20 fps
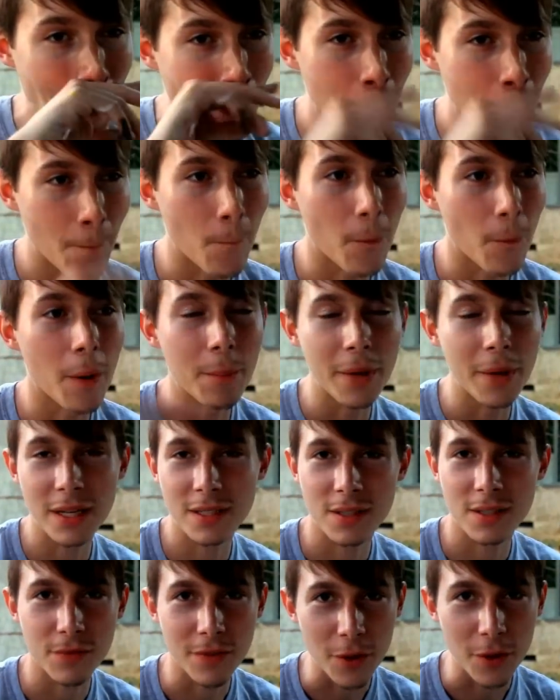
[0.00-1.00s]
what makes the
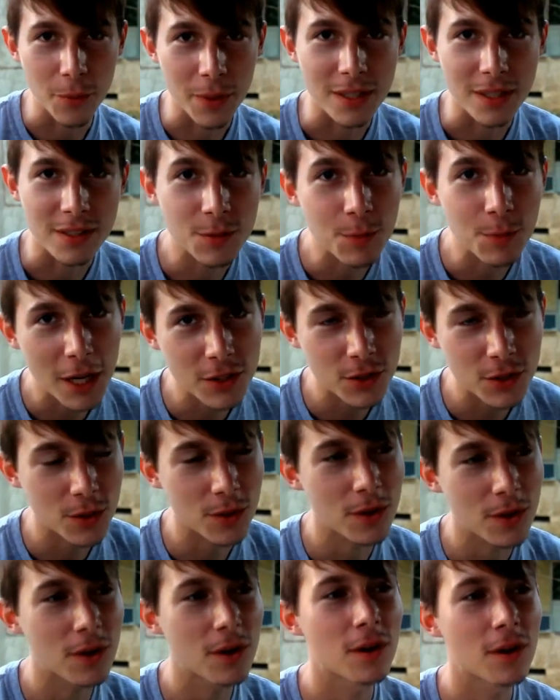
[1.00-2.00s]
Philippines
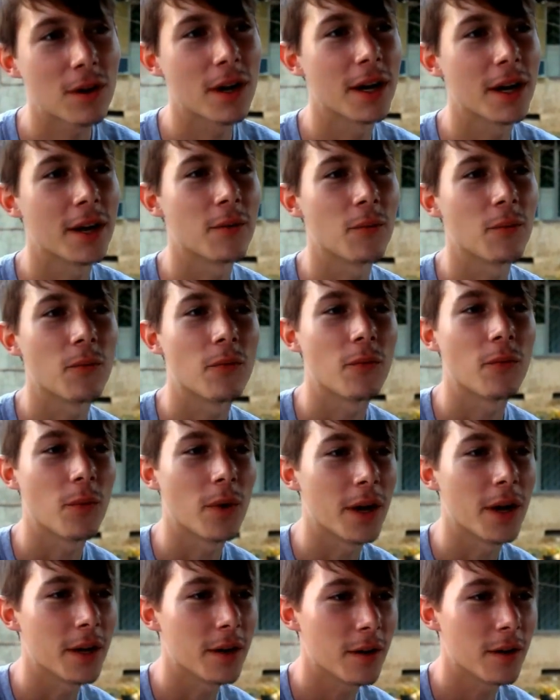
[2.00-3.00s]
special and what
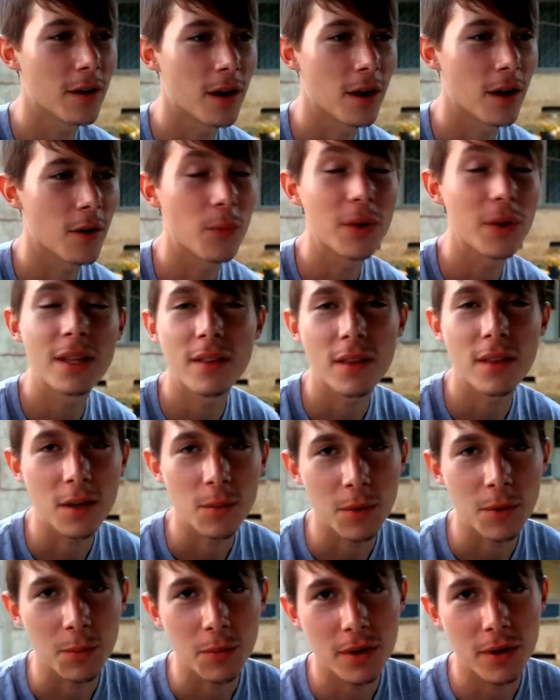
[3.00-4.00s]
we think
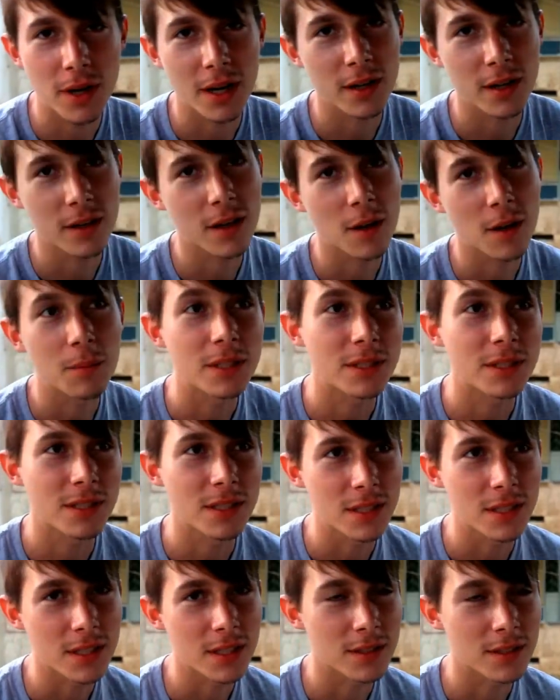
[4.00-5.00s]
people kind of come to see
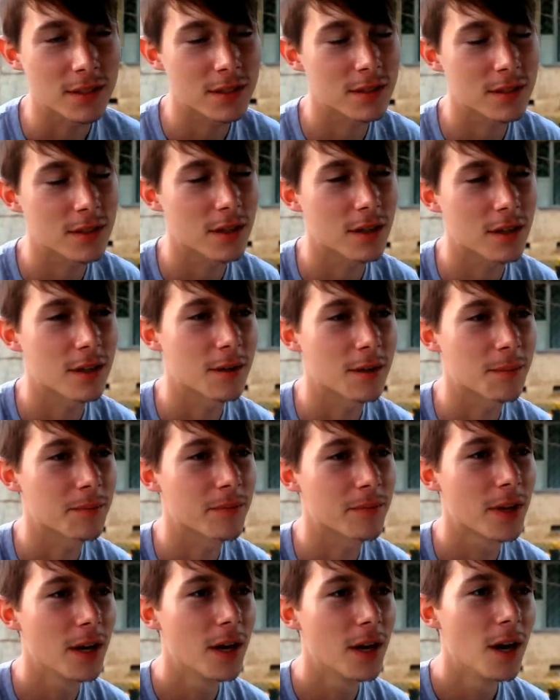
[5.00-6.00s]
as
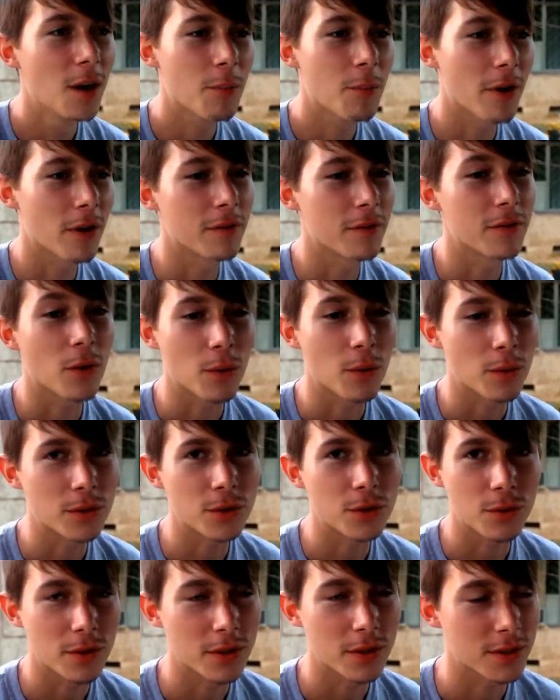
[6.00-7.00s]
part of the whole
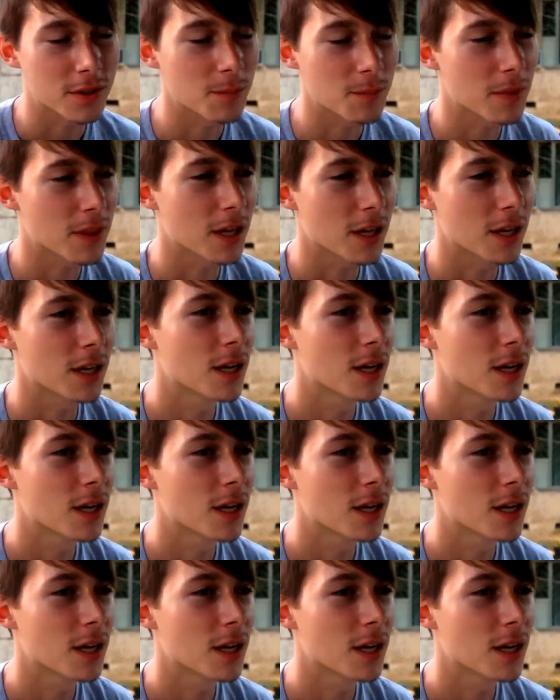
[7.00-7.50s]
tourism thing.